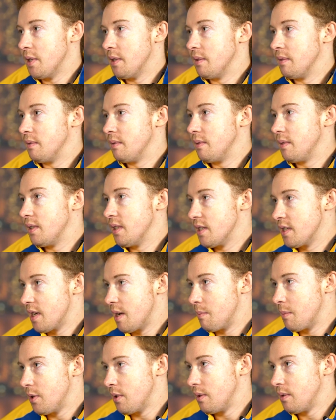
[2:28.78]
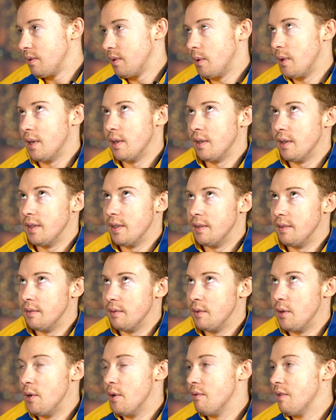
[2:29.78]
in December or
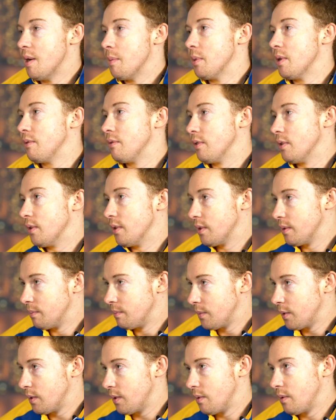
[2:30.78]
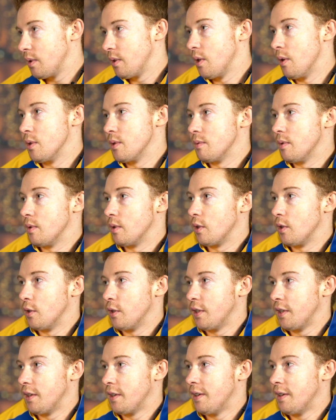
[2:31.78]
in November for Kosovo Curling,